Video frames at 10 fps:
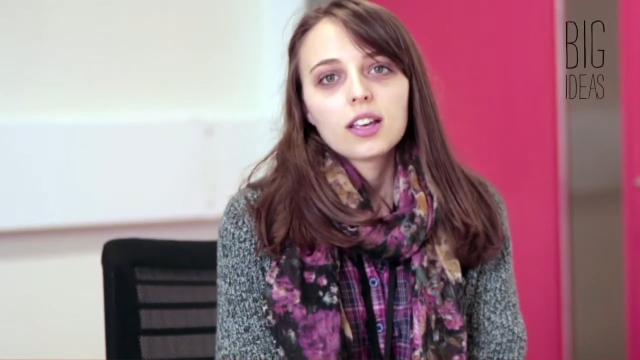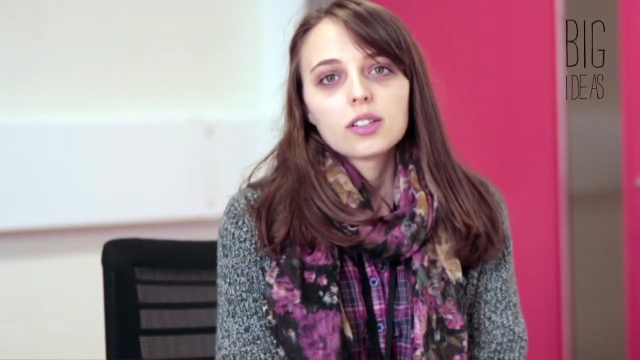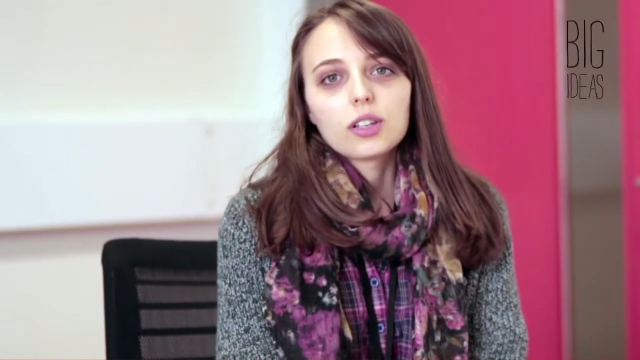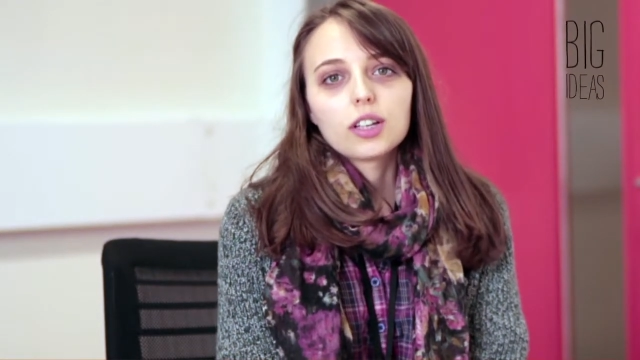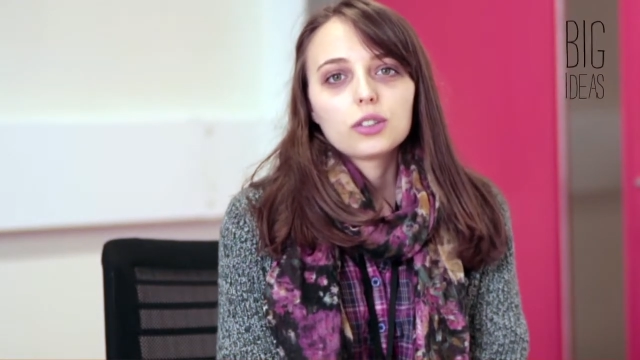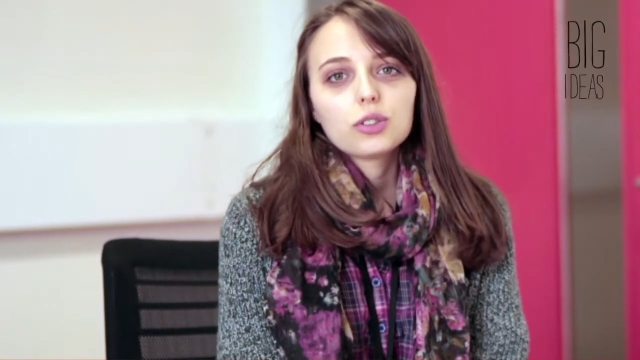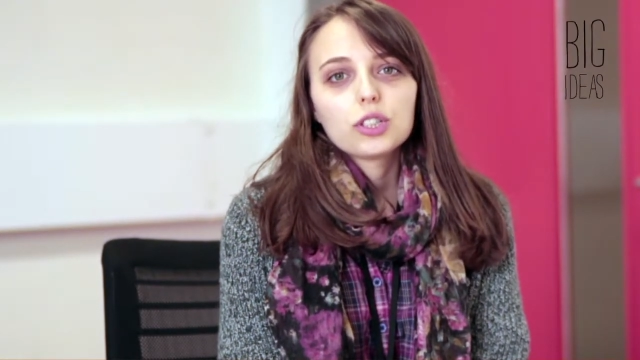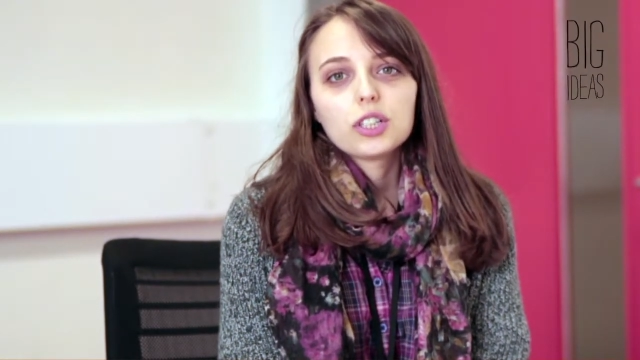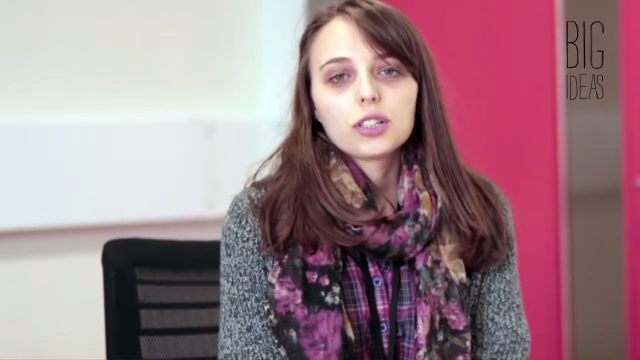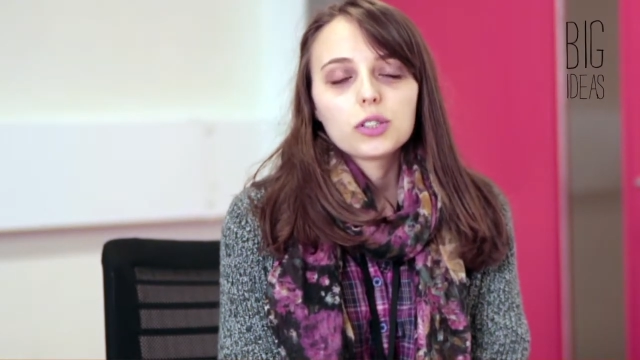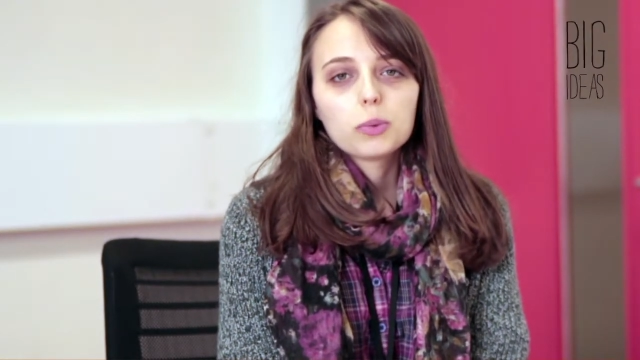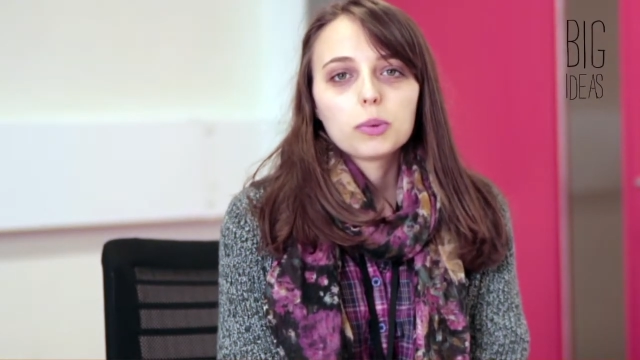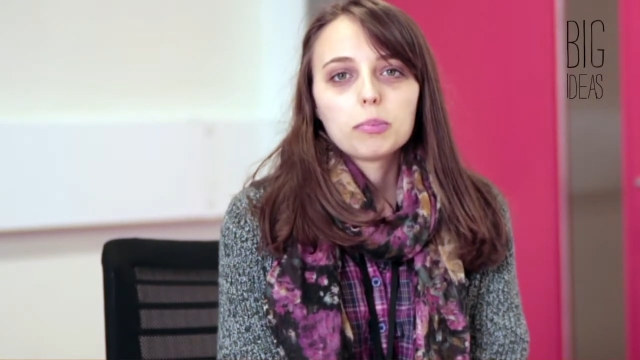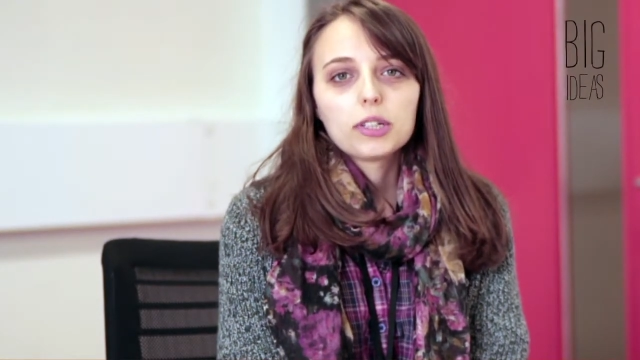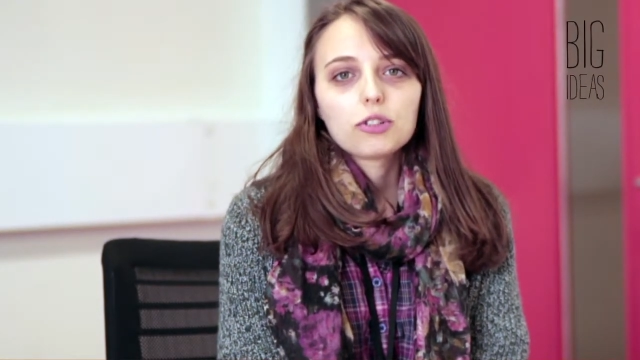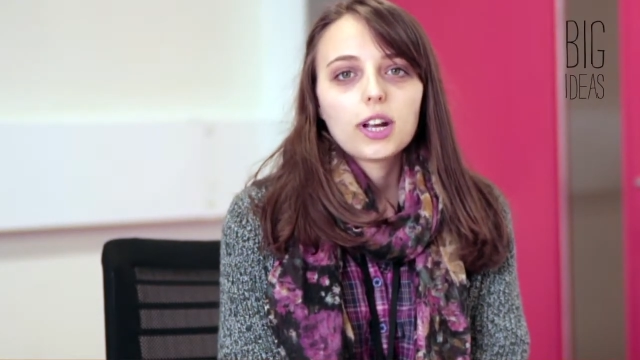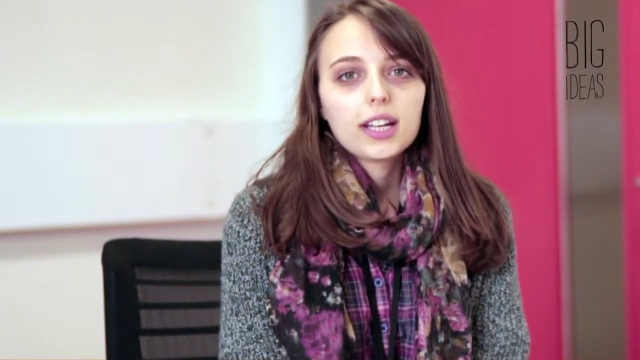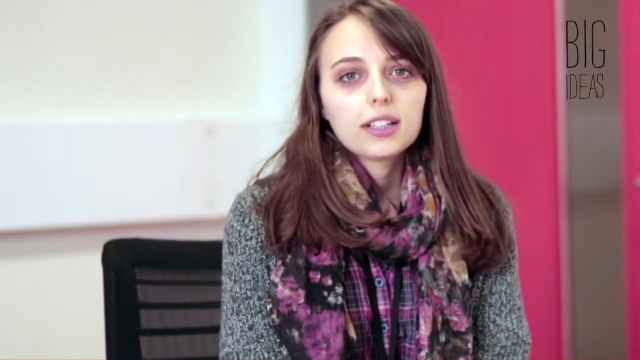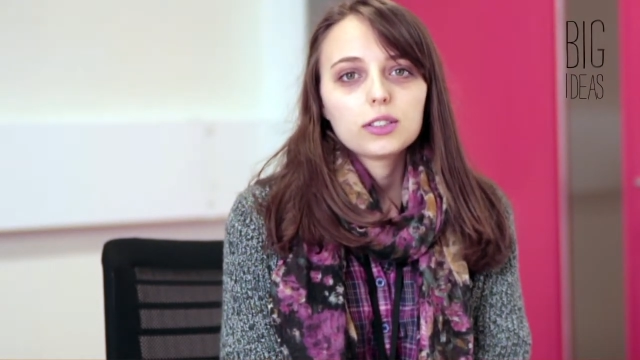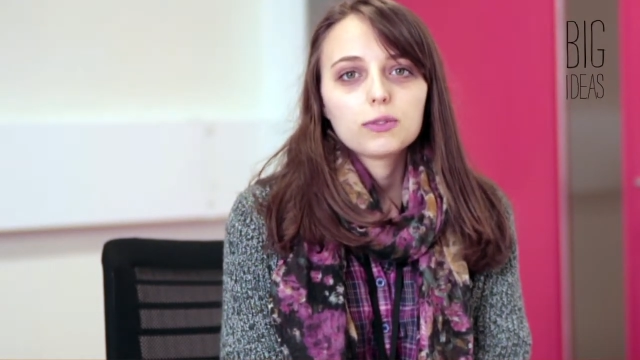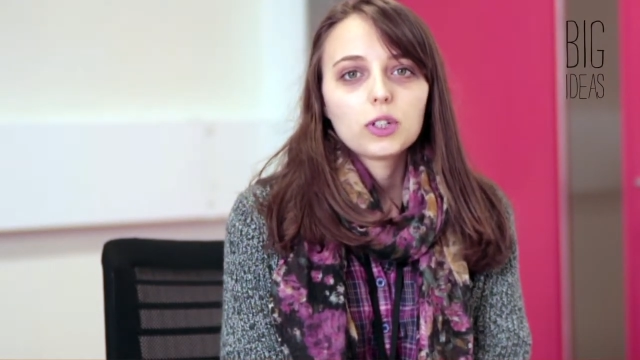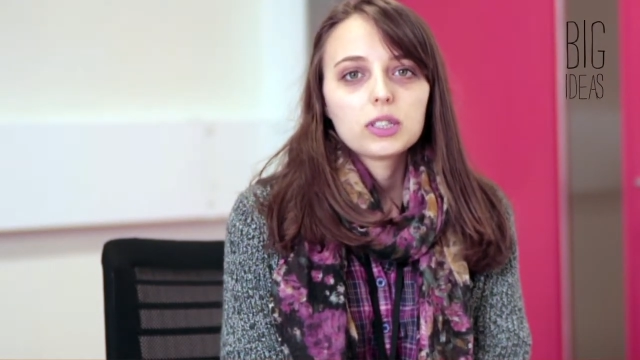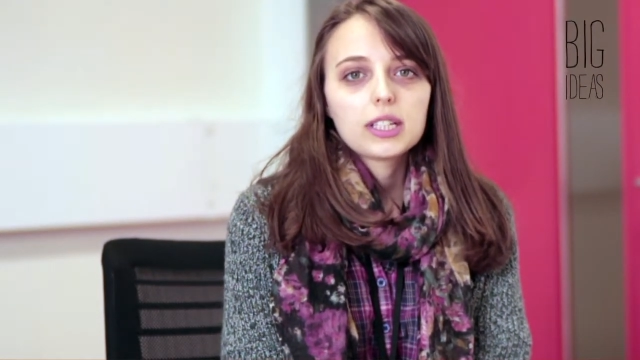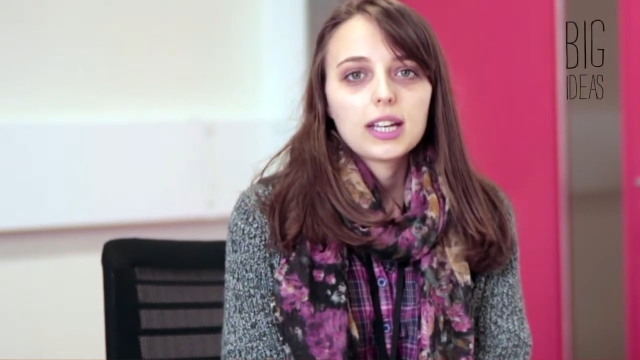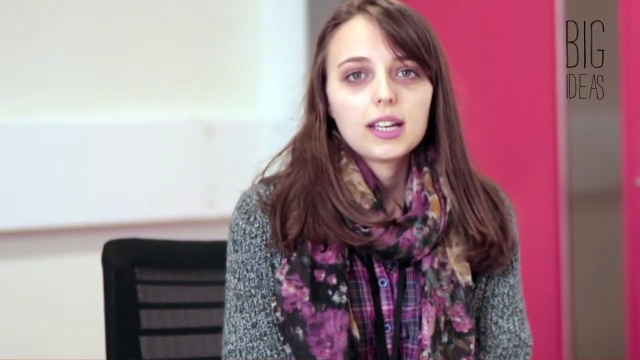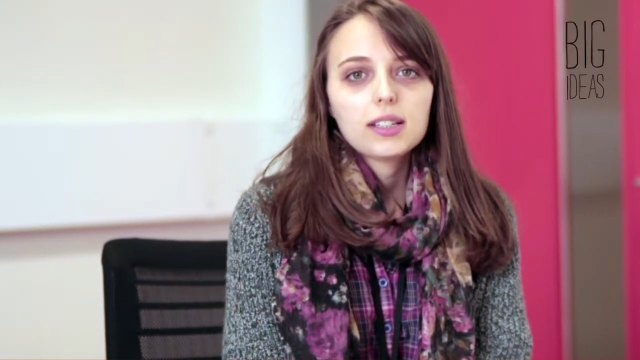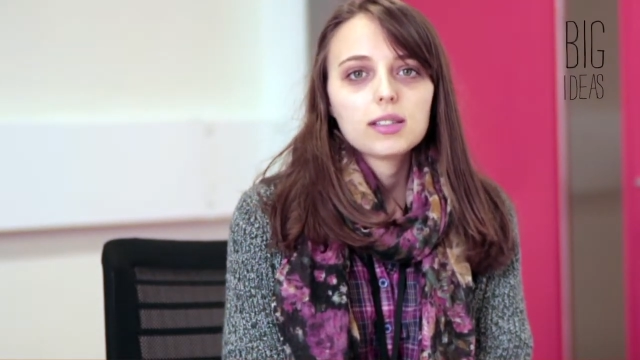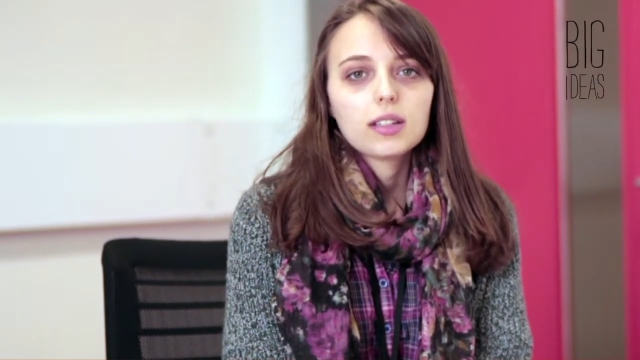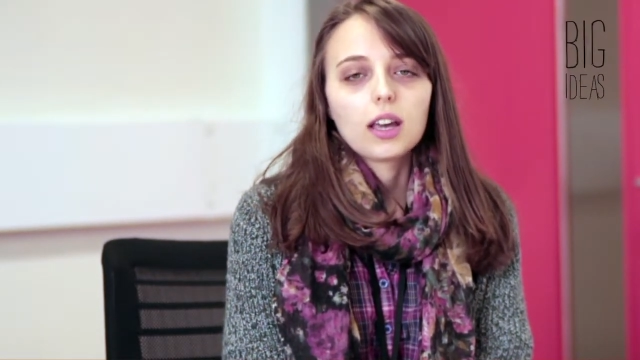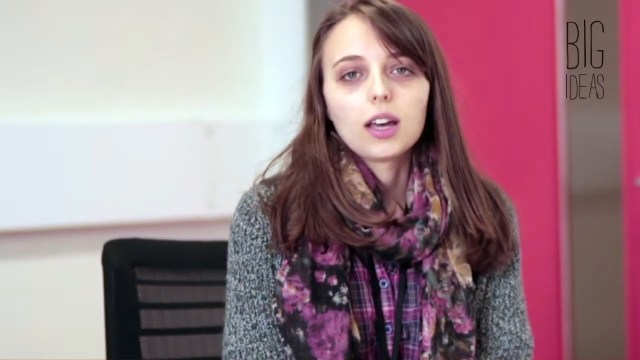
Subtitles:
So students would be trained as volunteers